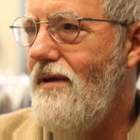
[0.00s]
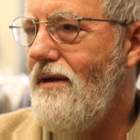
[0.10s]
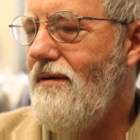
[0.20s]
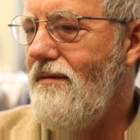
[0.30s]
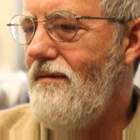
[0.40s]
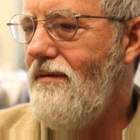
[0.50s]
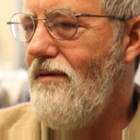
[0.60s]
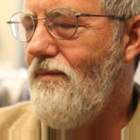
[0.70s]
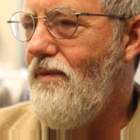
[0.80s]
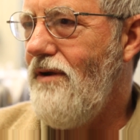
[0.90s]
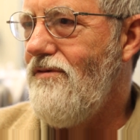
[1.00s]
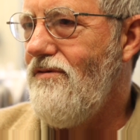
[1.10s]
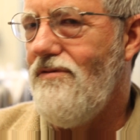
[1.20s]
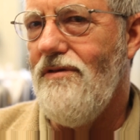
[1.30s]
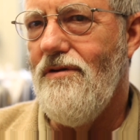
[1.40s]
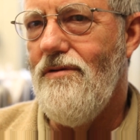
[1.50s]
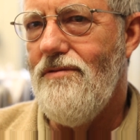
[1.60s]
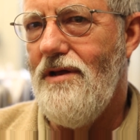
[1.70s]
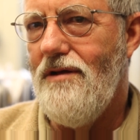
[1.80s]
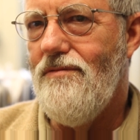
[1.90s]
And the prices of the
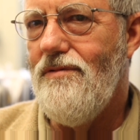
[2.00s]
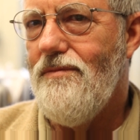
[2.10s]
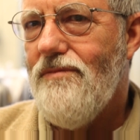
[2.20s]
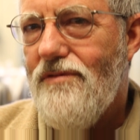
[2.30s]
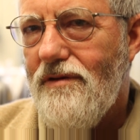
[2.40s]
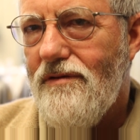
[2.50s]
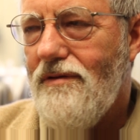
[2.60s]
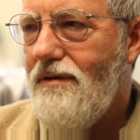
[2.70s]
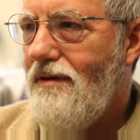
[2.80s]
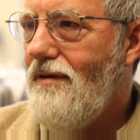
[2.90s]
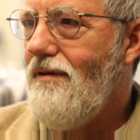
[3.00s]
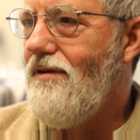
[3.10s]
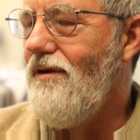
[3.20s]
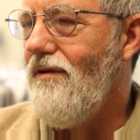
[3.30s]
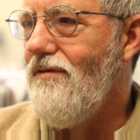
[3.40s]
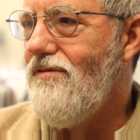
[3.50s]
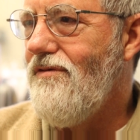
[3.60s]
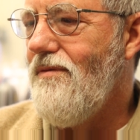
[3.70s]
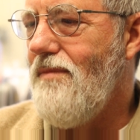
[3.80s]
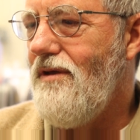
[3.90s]
hotel rooms, and you know, this
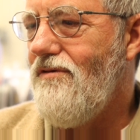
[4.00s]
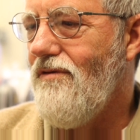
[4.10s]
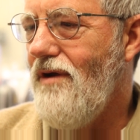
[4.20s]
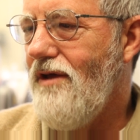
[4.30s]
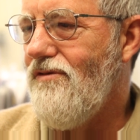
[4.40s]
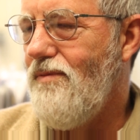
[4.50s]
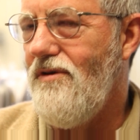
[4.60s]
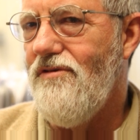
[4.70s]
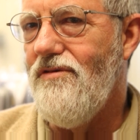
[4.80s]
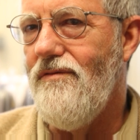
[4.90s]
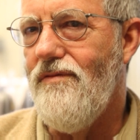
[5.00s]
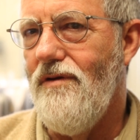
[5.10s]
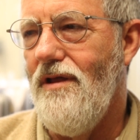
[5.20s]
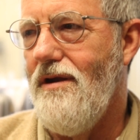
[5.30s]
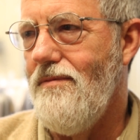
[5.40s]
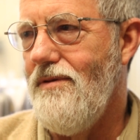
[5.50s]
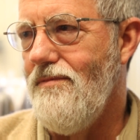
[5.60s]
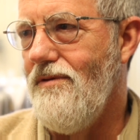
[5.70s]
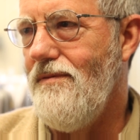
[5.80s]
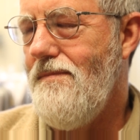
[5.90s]
is a major expedition for a lot of
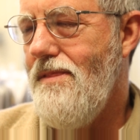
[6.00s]
people,